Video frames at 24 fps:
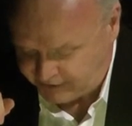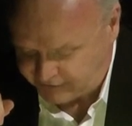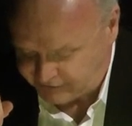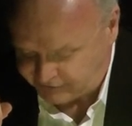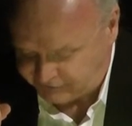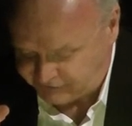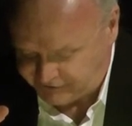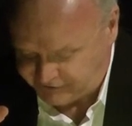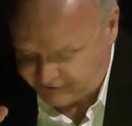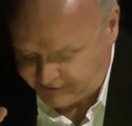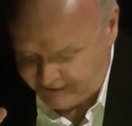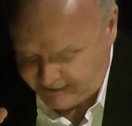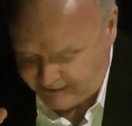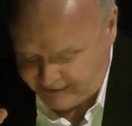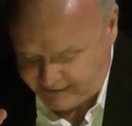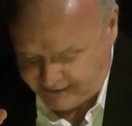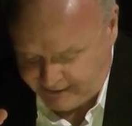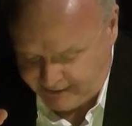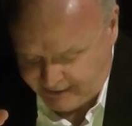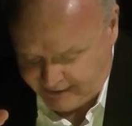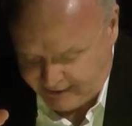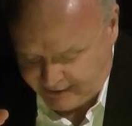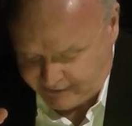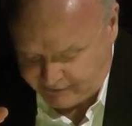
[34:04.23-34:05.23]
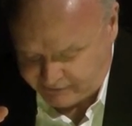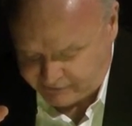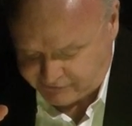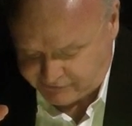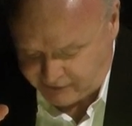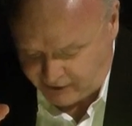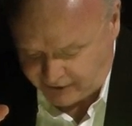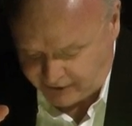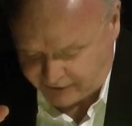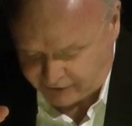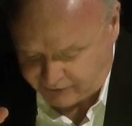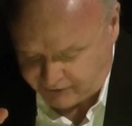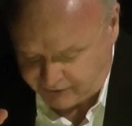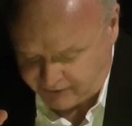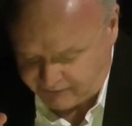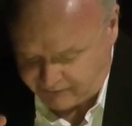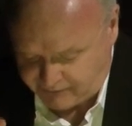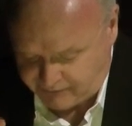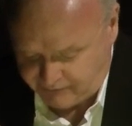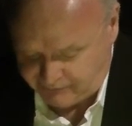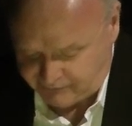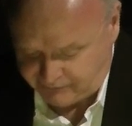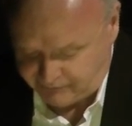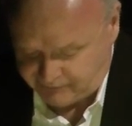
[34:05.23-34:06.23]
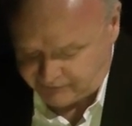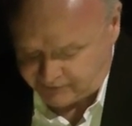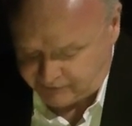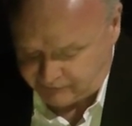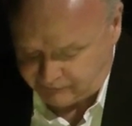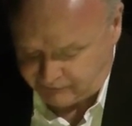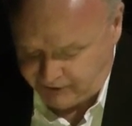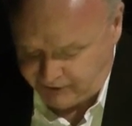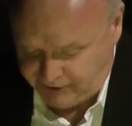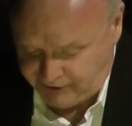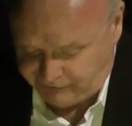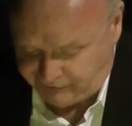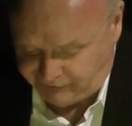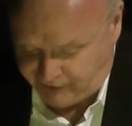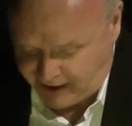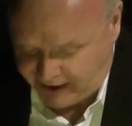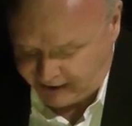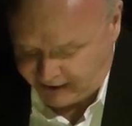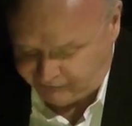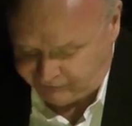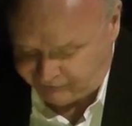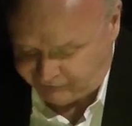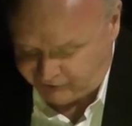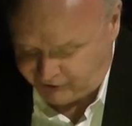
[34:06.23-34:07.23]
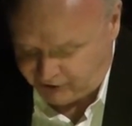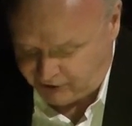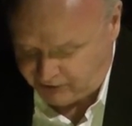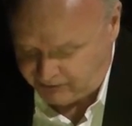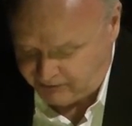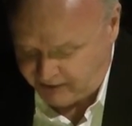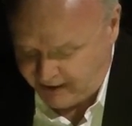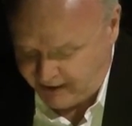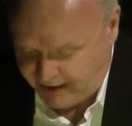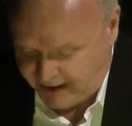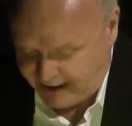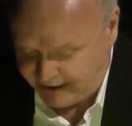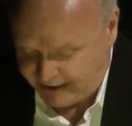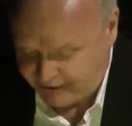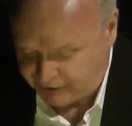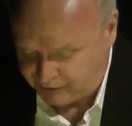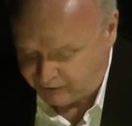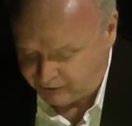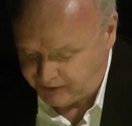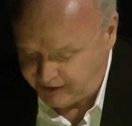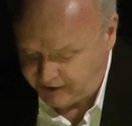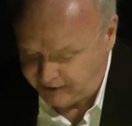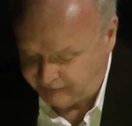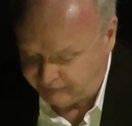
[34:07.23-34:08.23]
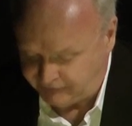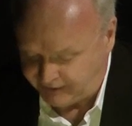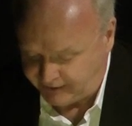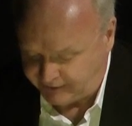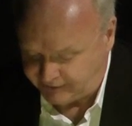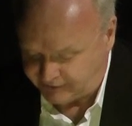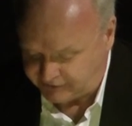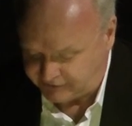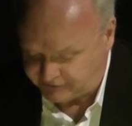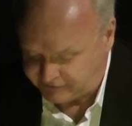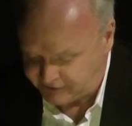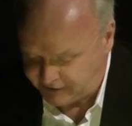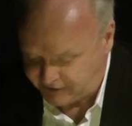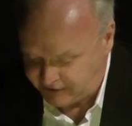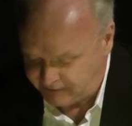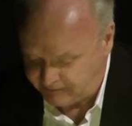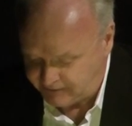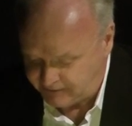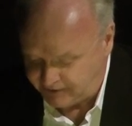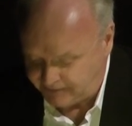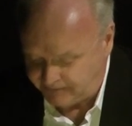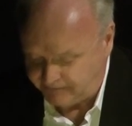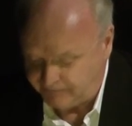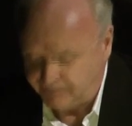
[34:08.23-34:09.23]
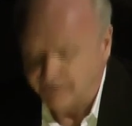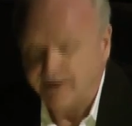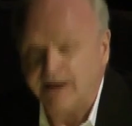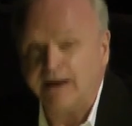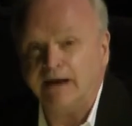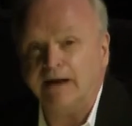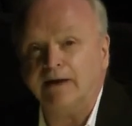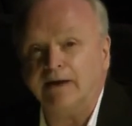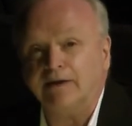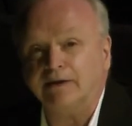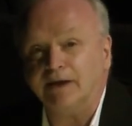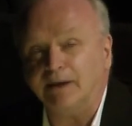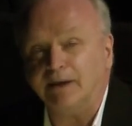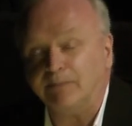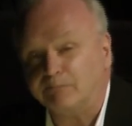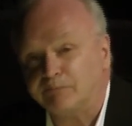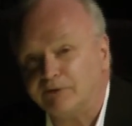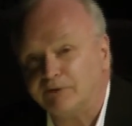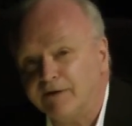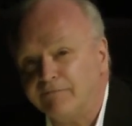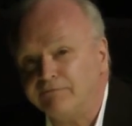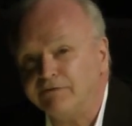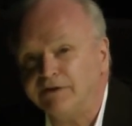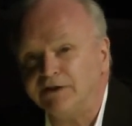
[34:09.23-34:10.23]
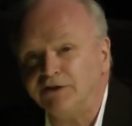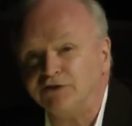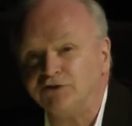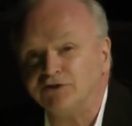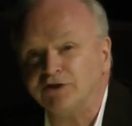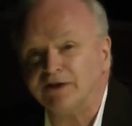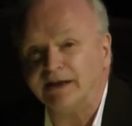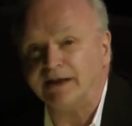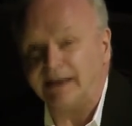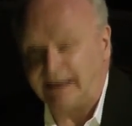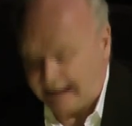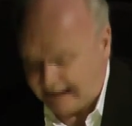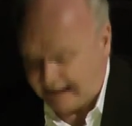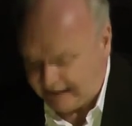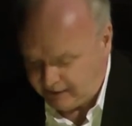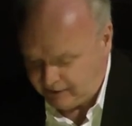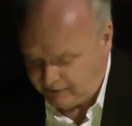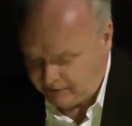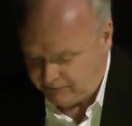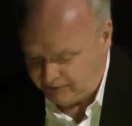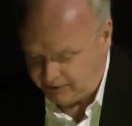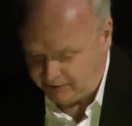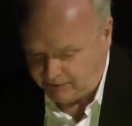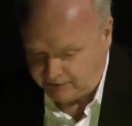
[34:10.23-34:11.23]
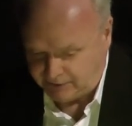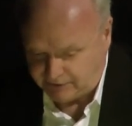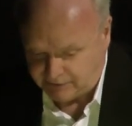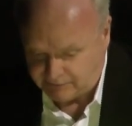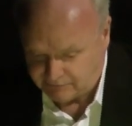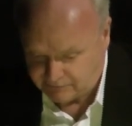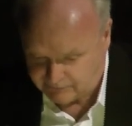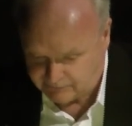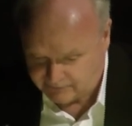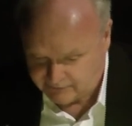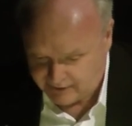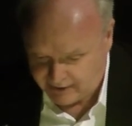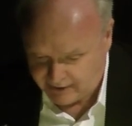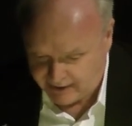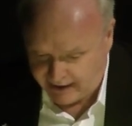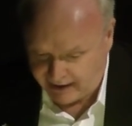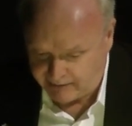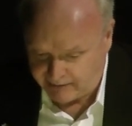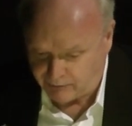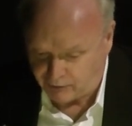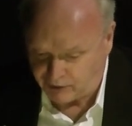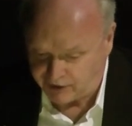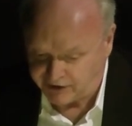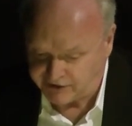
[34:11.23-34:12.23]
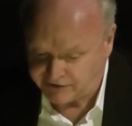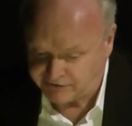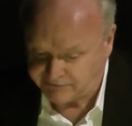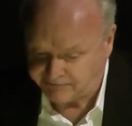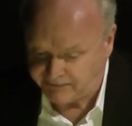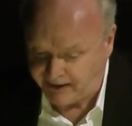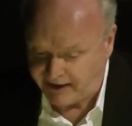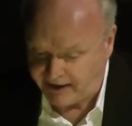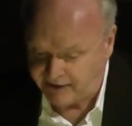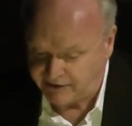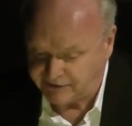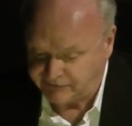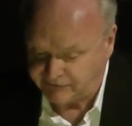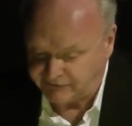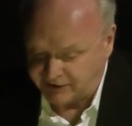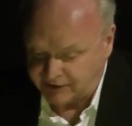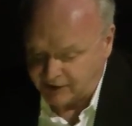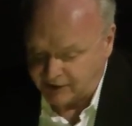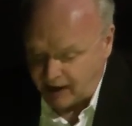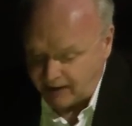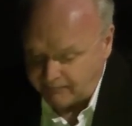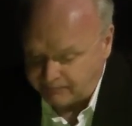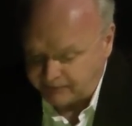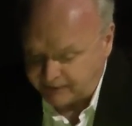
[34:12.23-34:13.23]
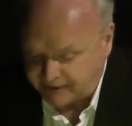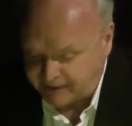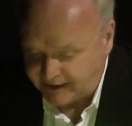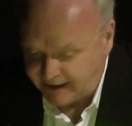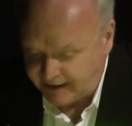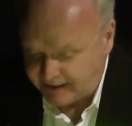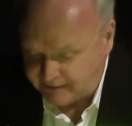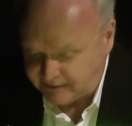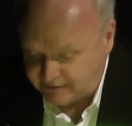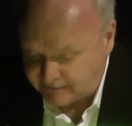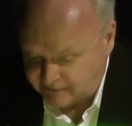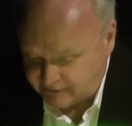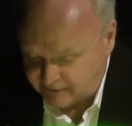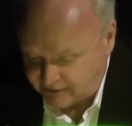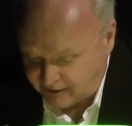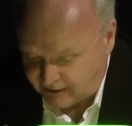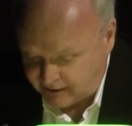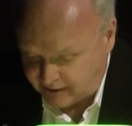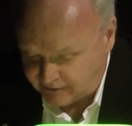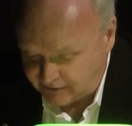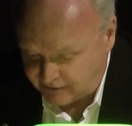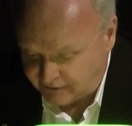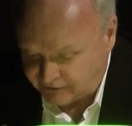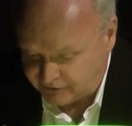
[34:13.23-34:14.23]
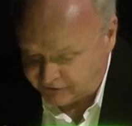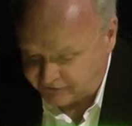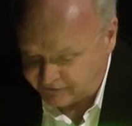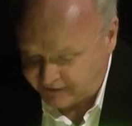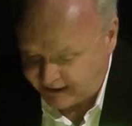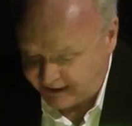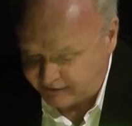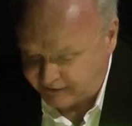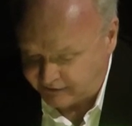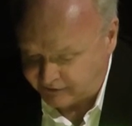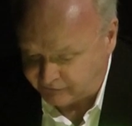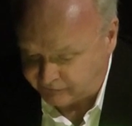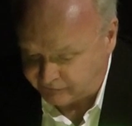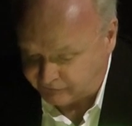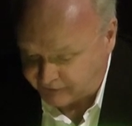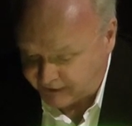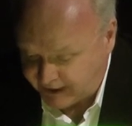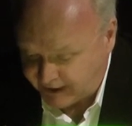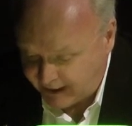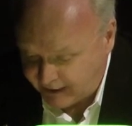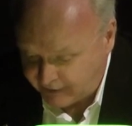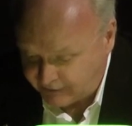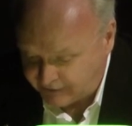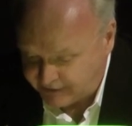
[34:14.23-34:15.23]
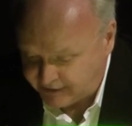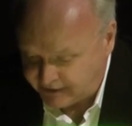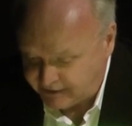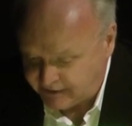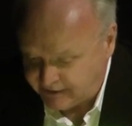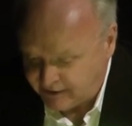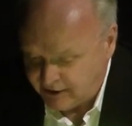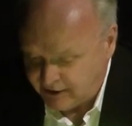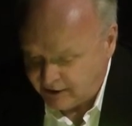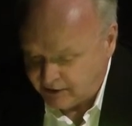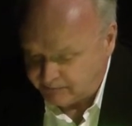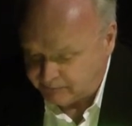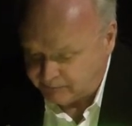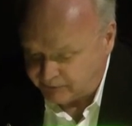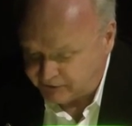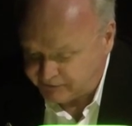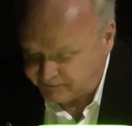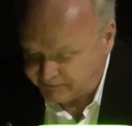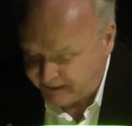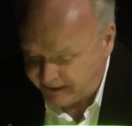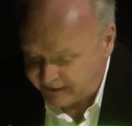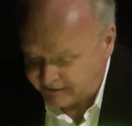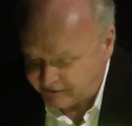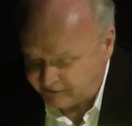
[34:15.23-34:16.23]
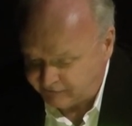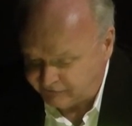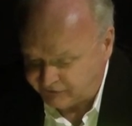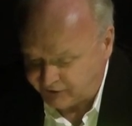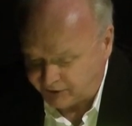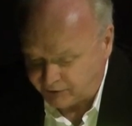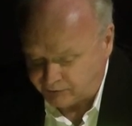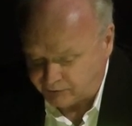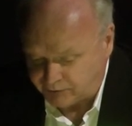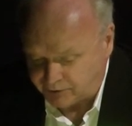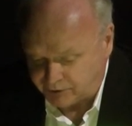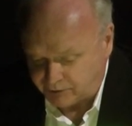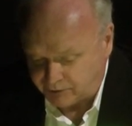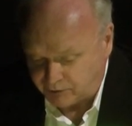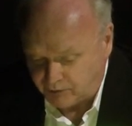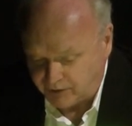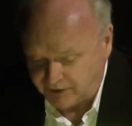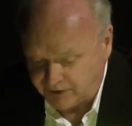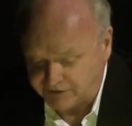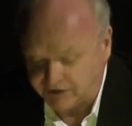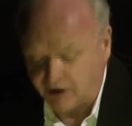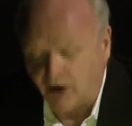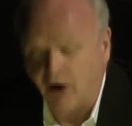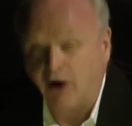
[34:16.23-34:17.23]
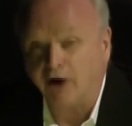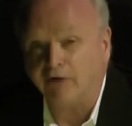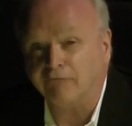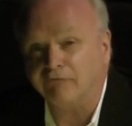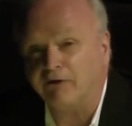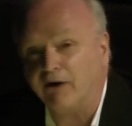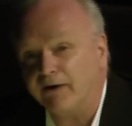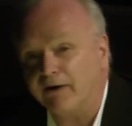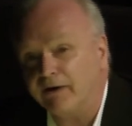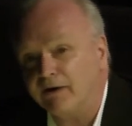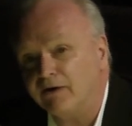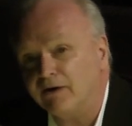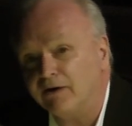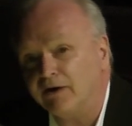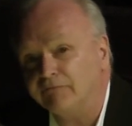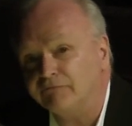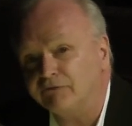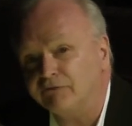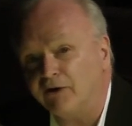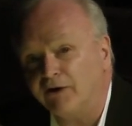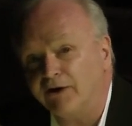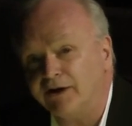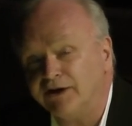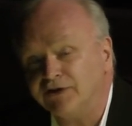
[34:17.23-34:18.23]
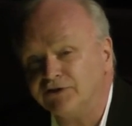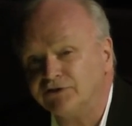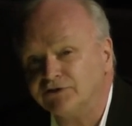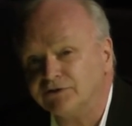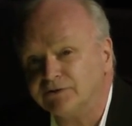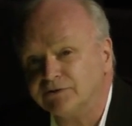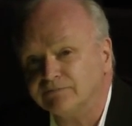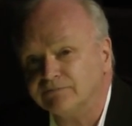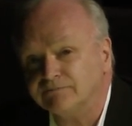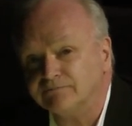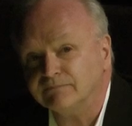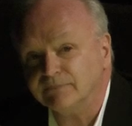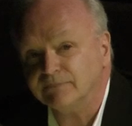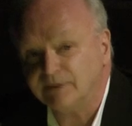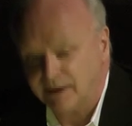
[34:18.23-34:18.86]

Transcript: ways of seeing and sought to redefine film and to reinvent the cinema. They privileged Gegenbilder and more expansive and complicated understandings of reality, perspectives that were at once unvarnished